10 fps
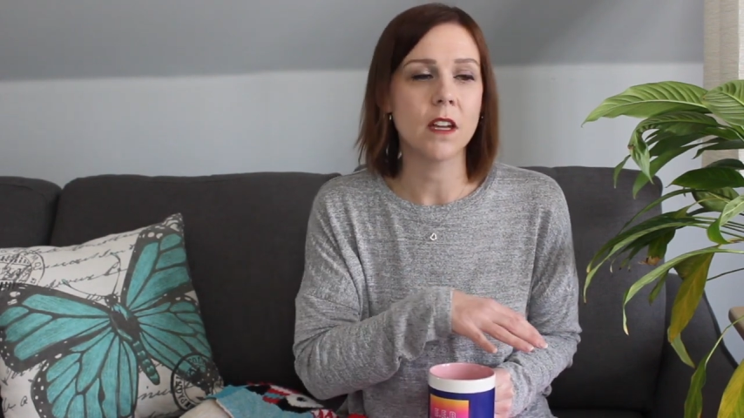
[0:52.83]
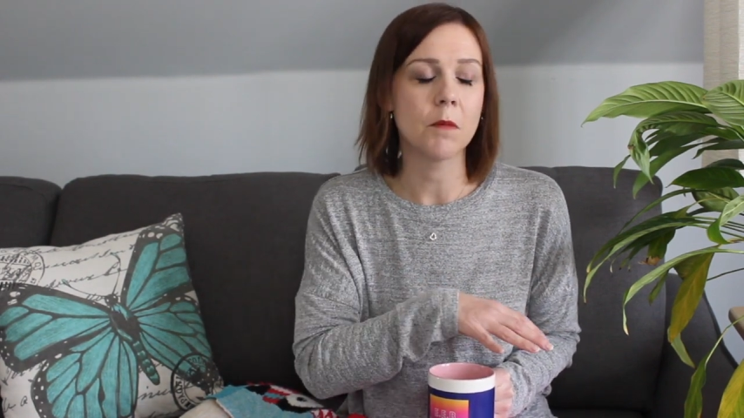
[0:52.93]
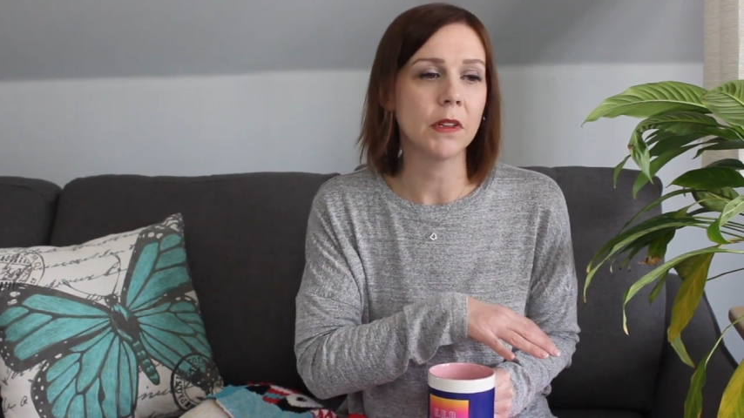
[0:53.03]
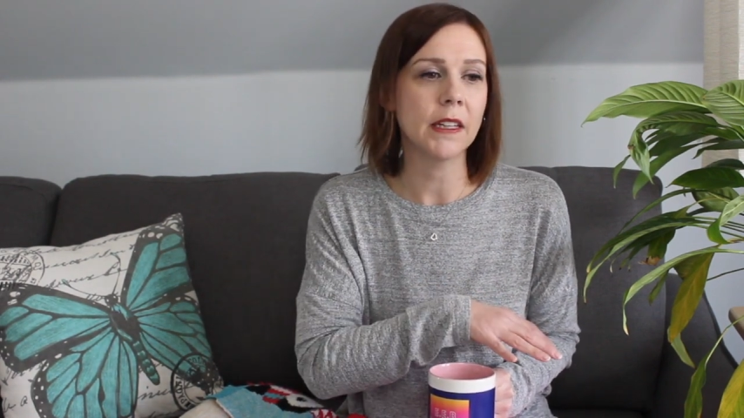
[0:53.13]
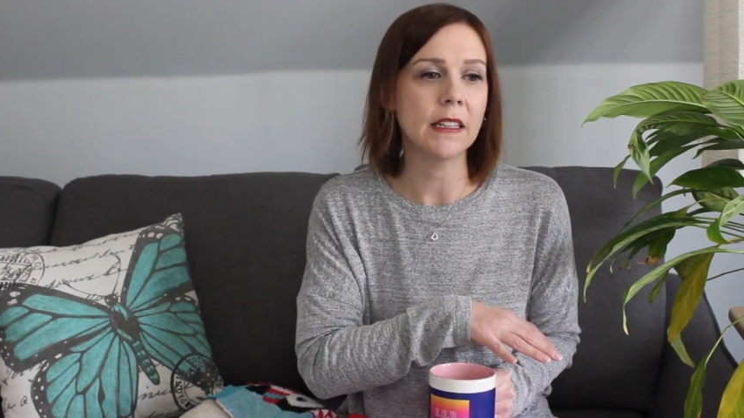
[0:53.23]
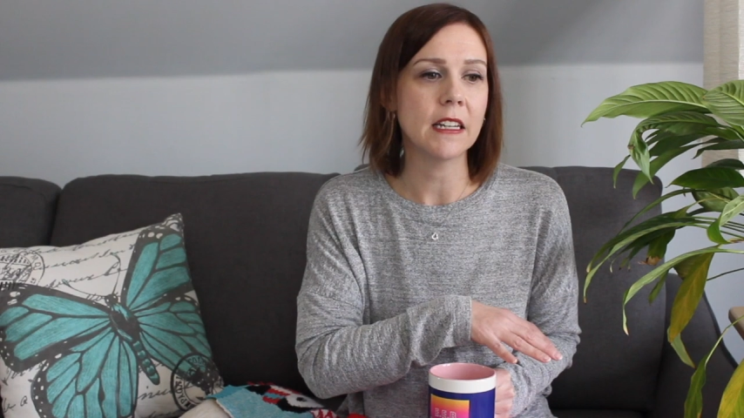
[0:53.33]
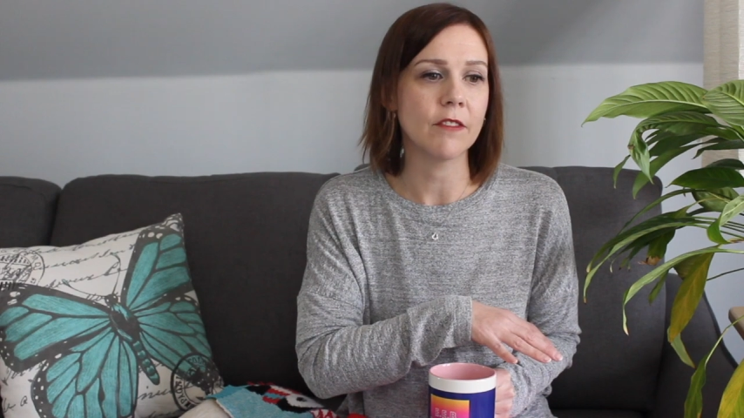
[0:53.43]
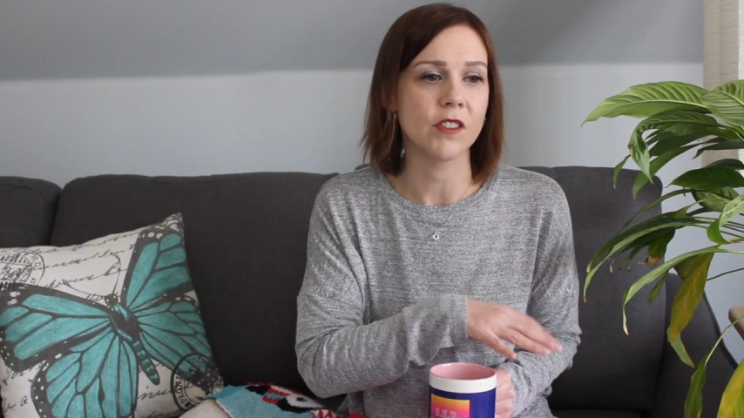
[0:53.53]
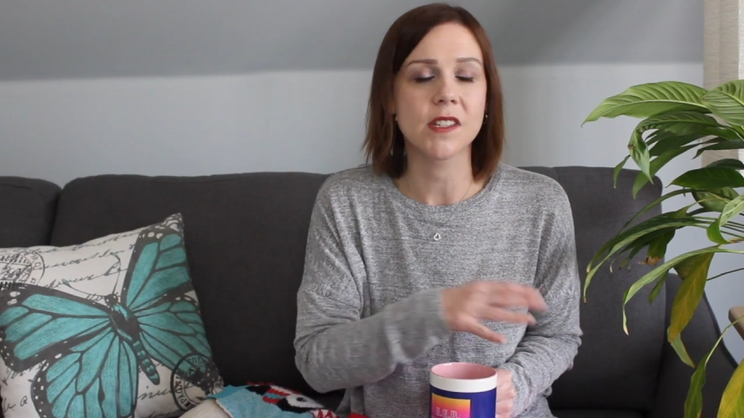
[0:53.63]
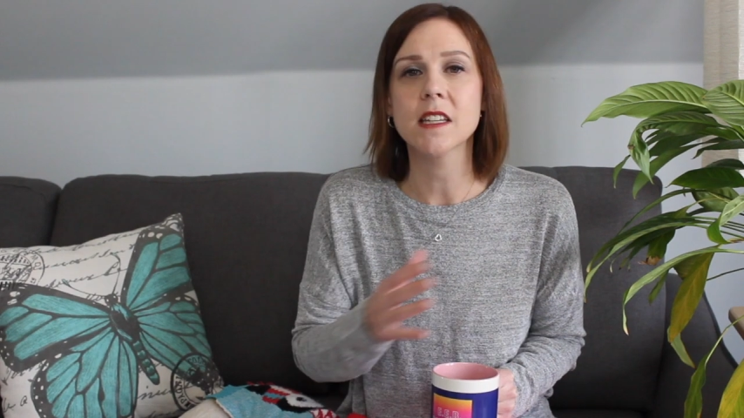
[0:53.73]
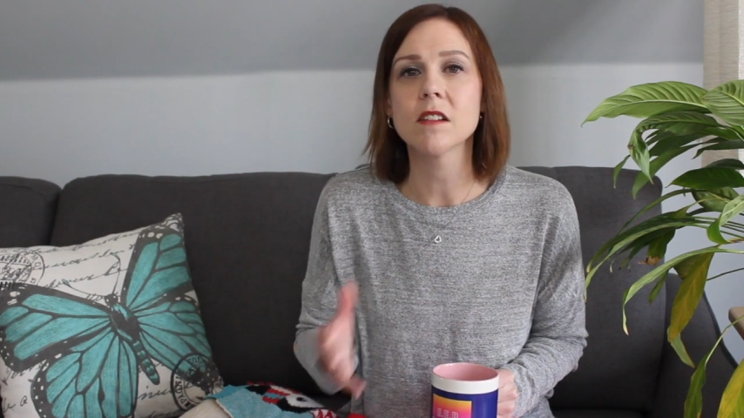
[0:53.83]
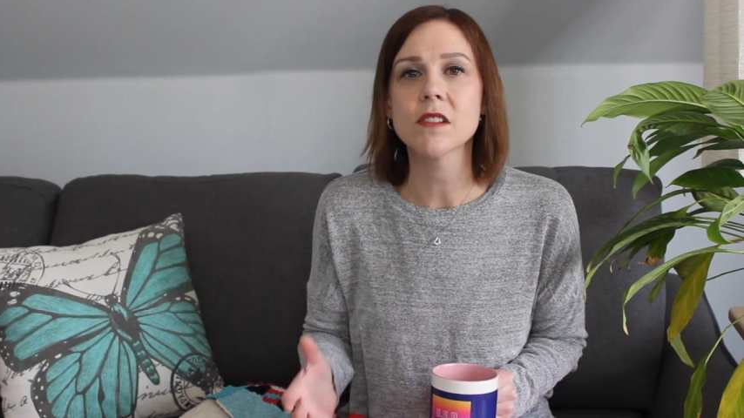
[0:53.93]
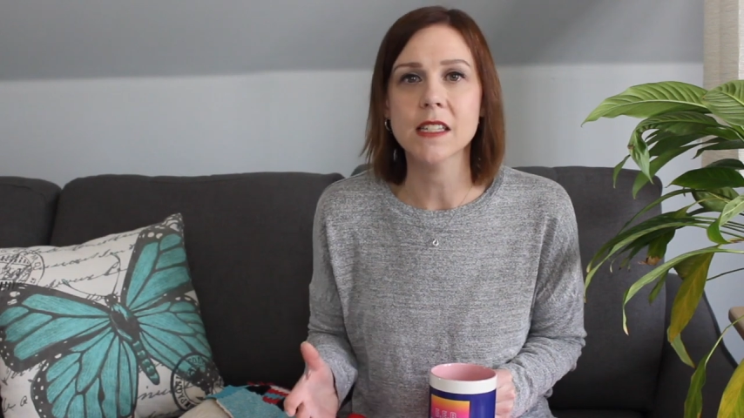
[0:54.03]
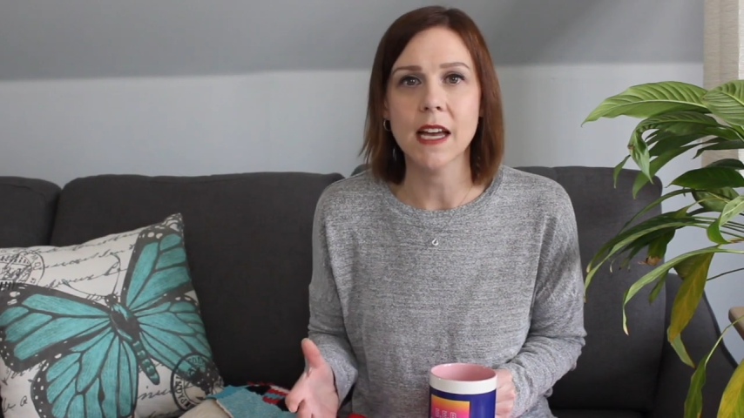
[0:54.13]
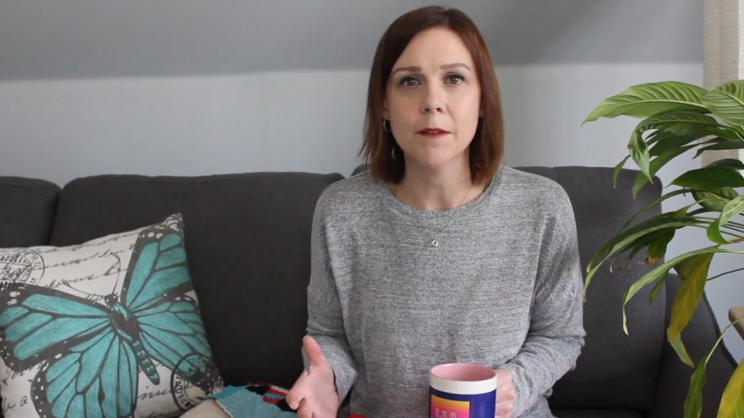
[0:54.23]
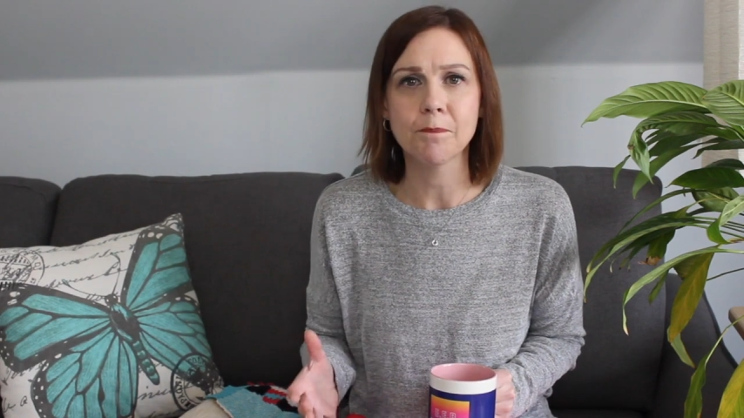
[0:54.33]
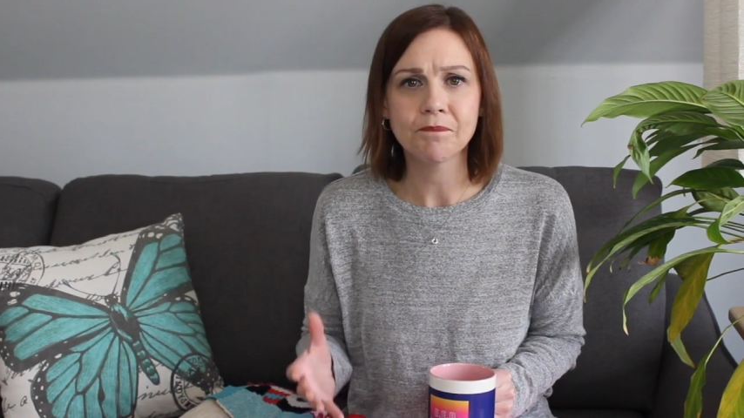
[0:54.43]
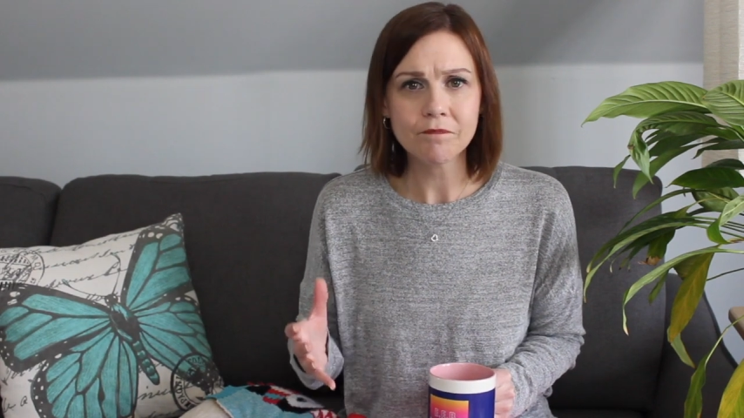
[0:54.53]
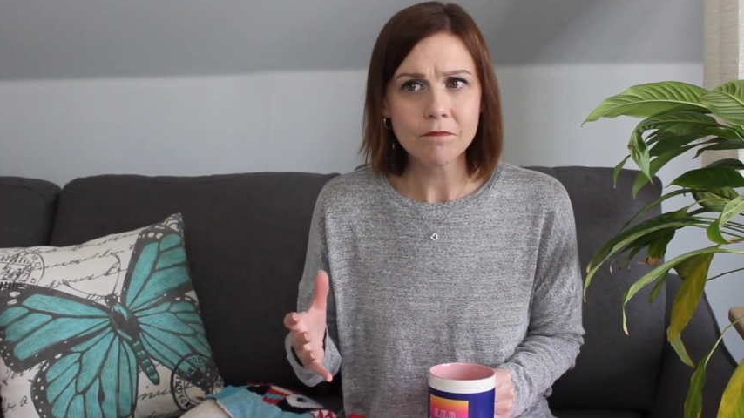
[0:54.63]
completely different skill set.